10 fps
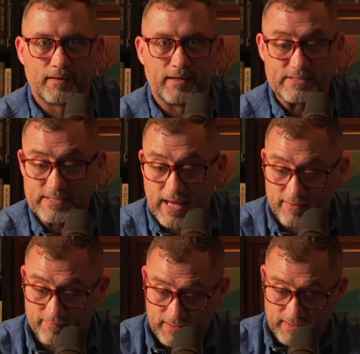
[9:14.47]
Instead
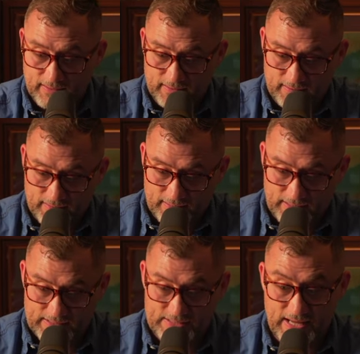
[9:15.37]
of,
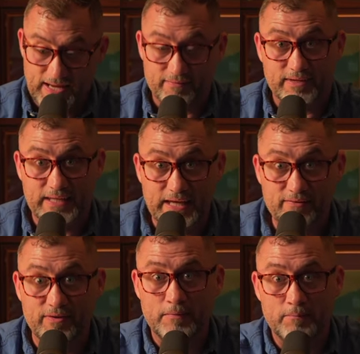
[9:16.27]
instead of
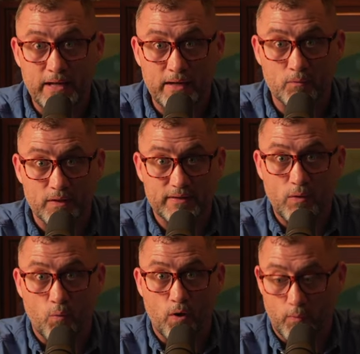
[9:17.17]
giving men what they want,